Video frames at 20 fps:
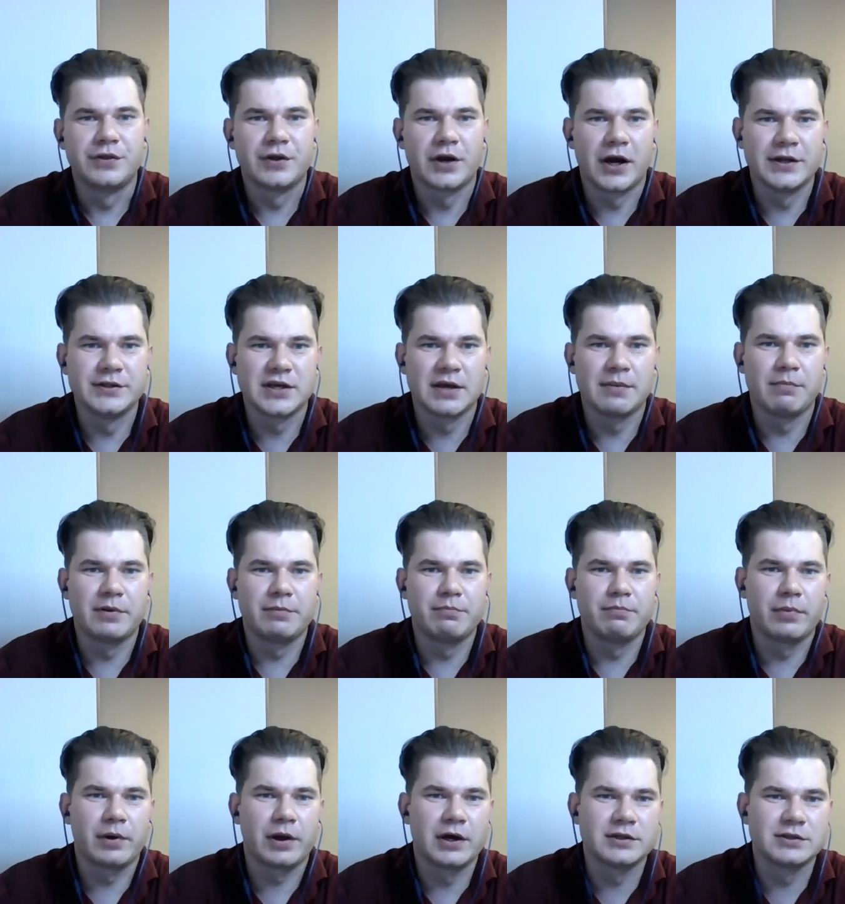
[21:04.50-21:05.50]
tried them but
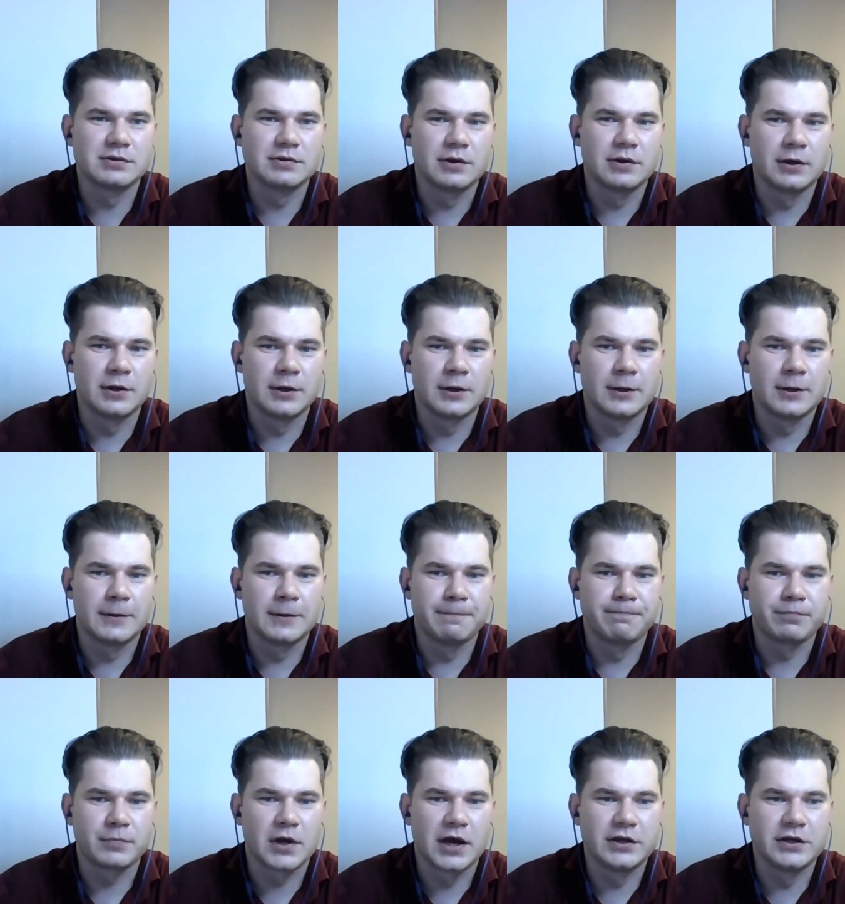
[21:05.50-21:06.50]
because uh,
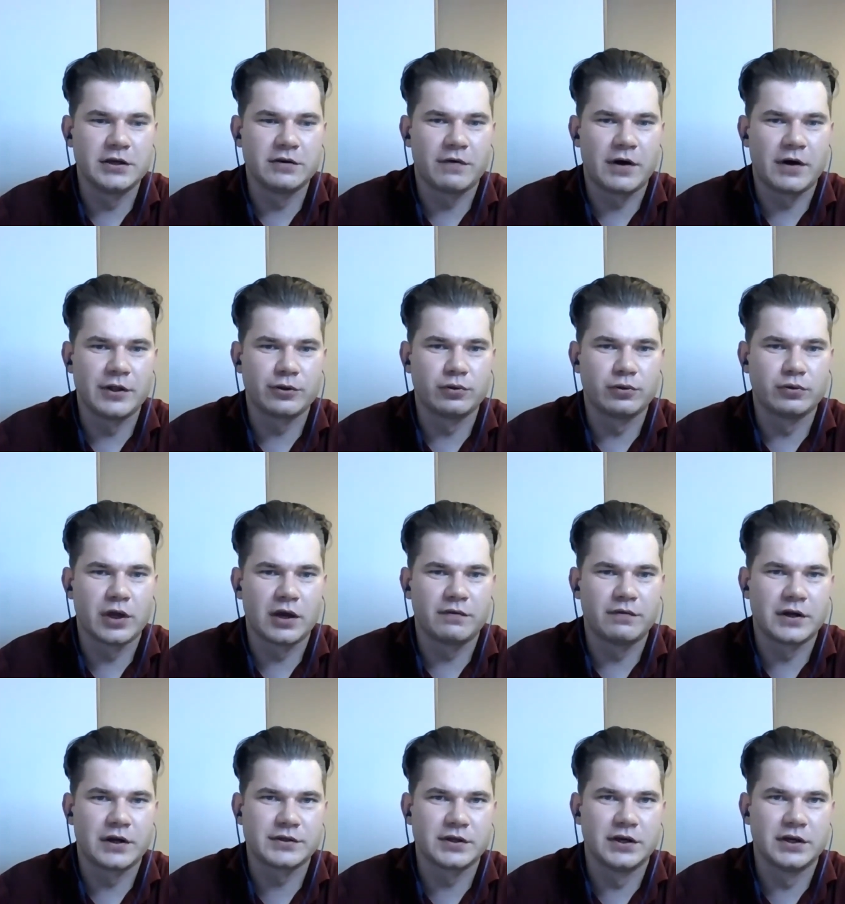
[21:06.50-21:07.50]
I didn't want to take
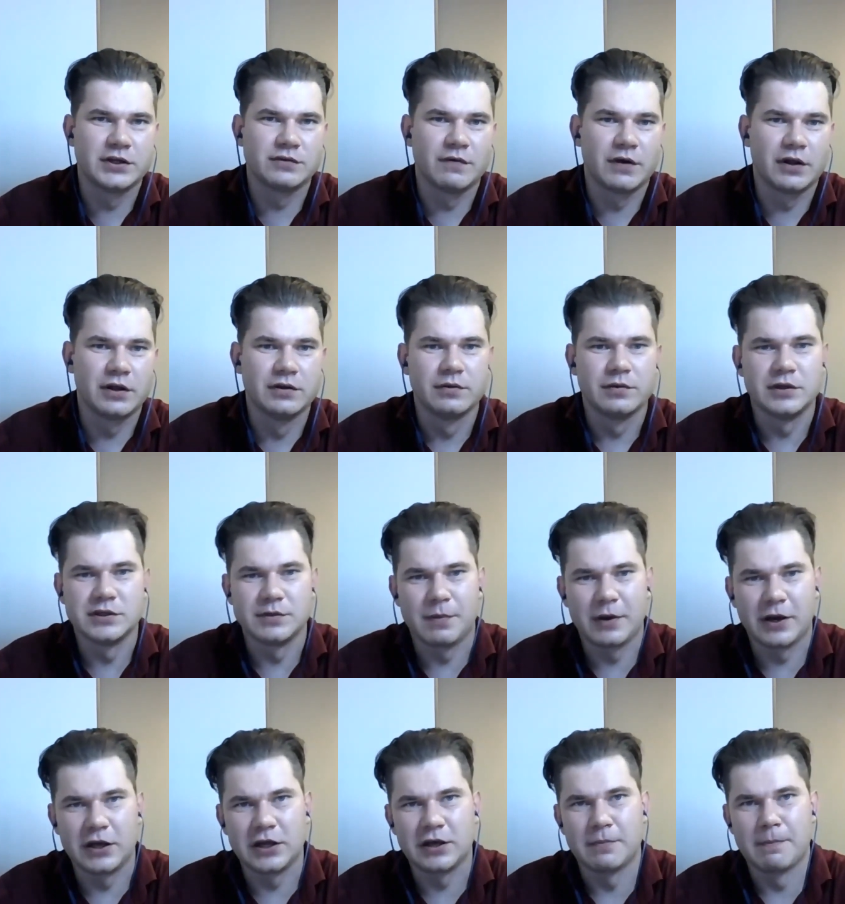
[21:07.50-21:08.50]
finasteride as well in the
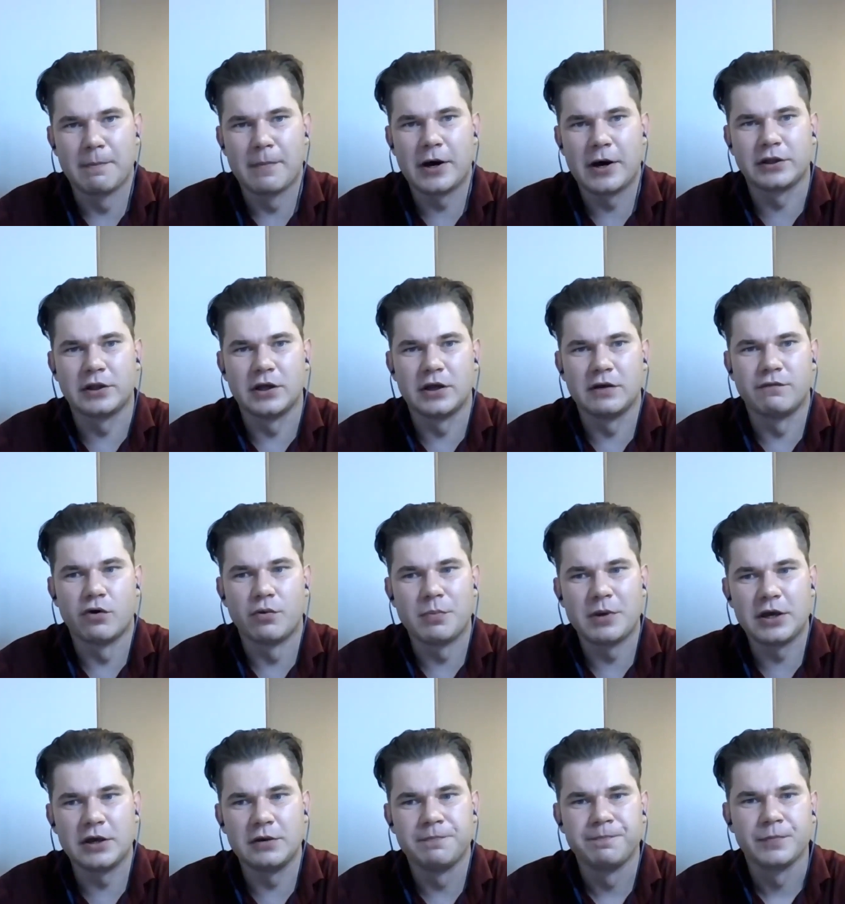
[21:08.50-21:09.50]
beginning. But uh, for
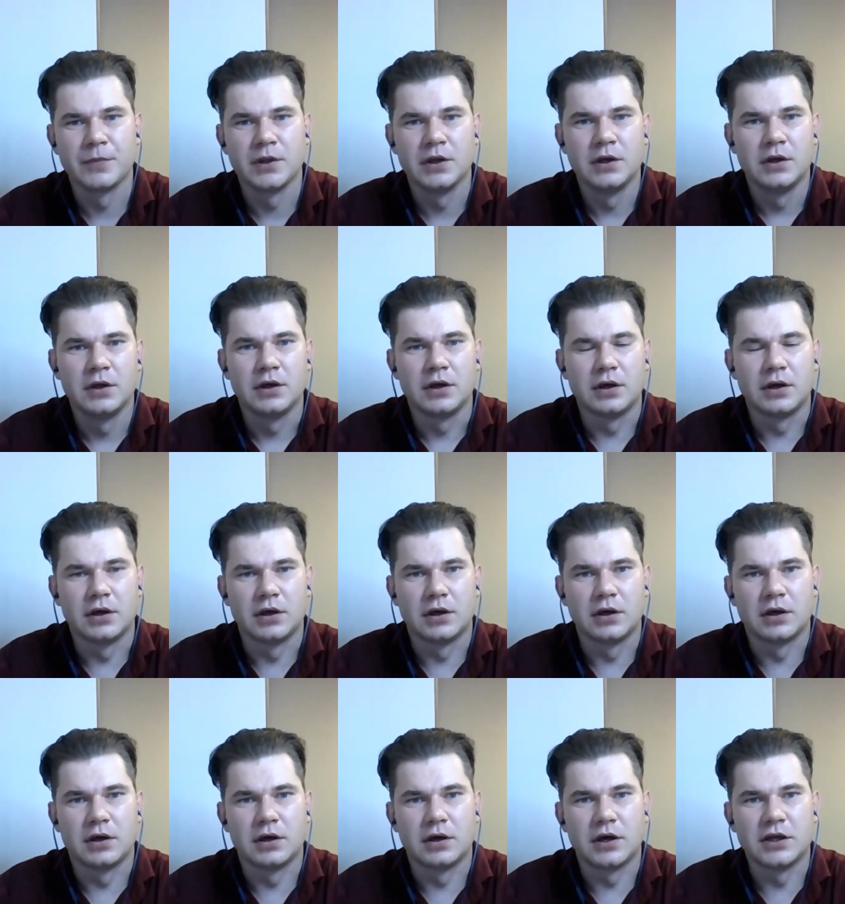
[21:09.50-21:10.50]
me,
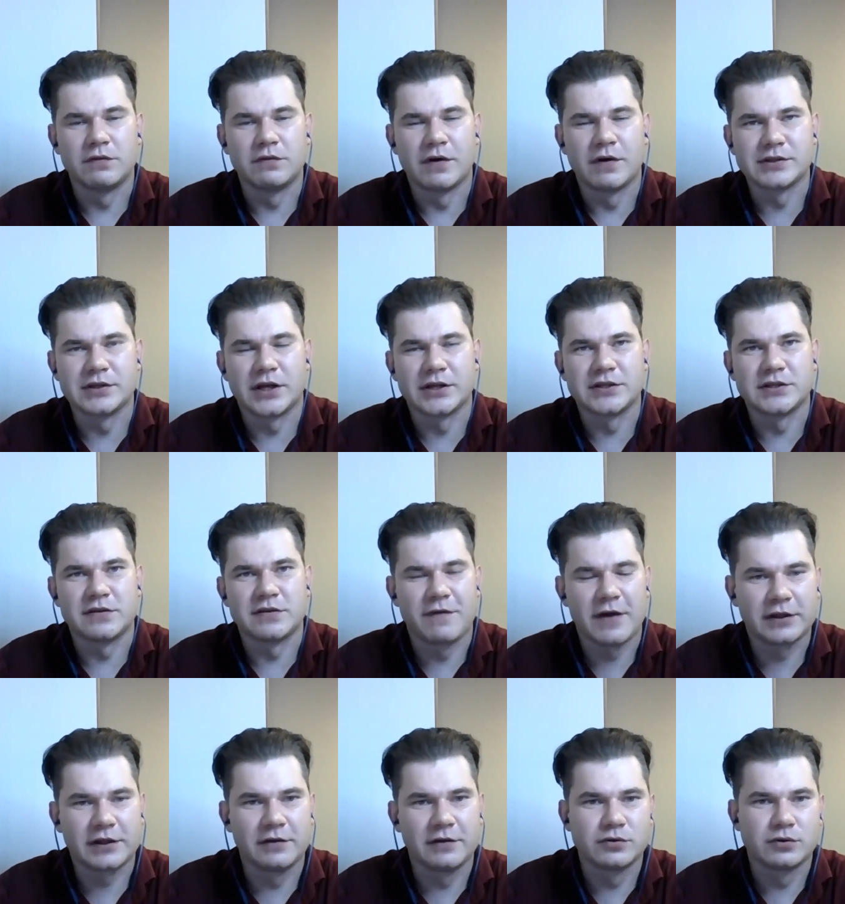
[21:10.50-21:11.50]
uh, it was not
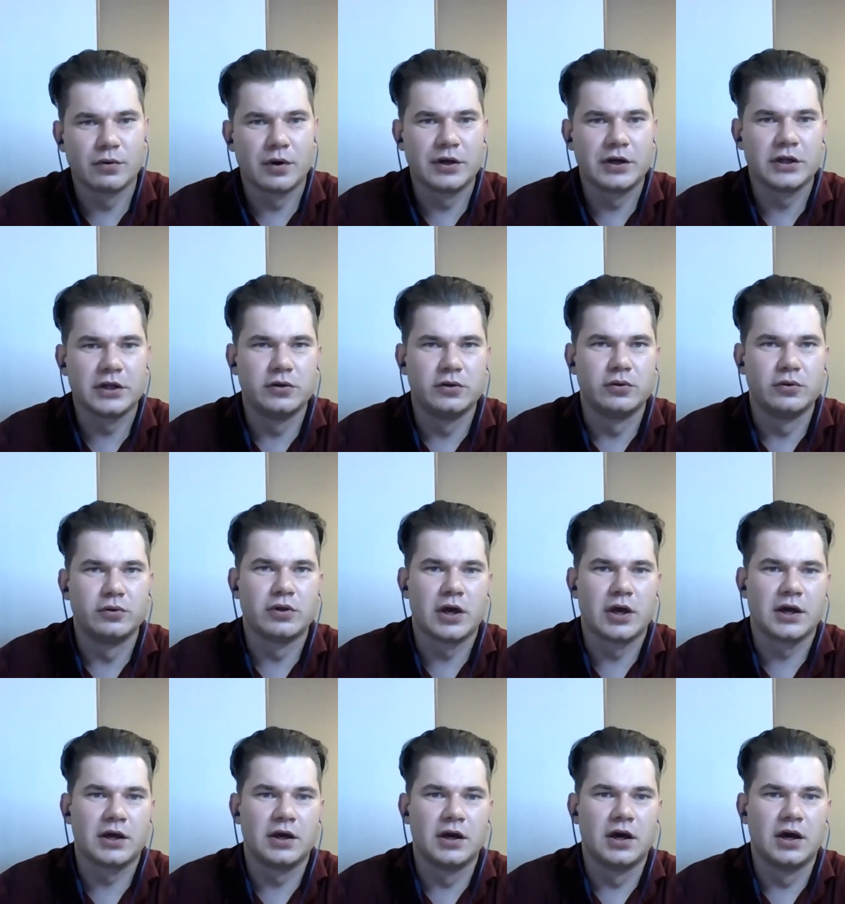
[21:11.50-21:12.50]
effective, so I needed to
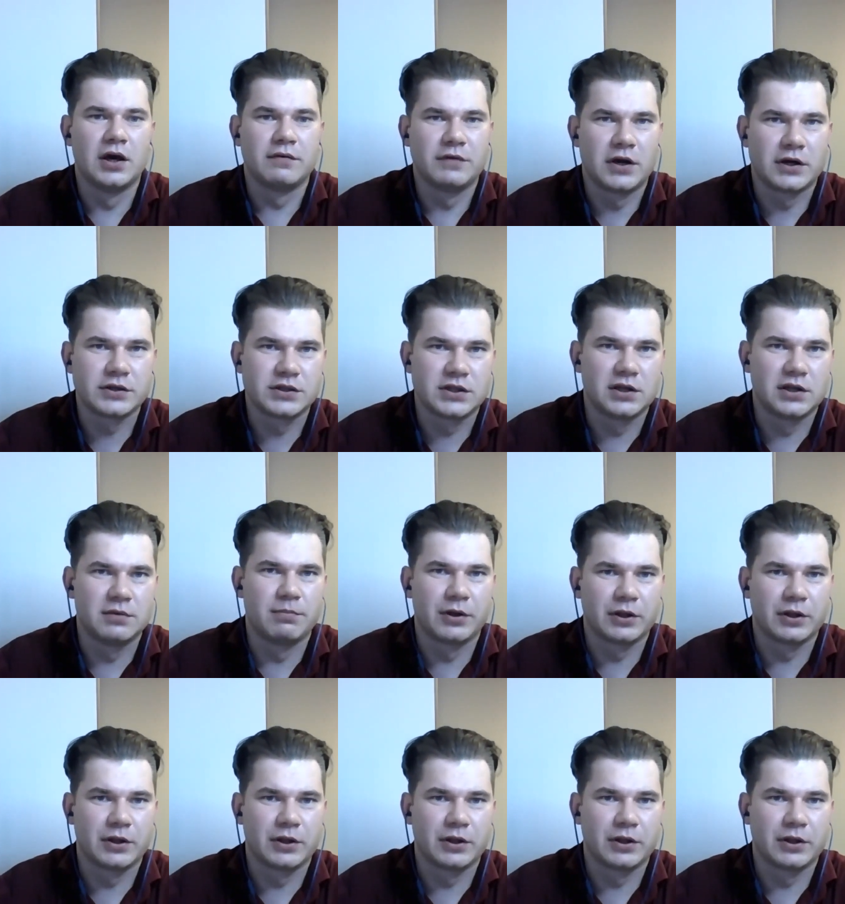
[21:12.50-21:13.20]
take uh, finasteride.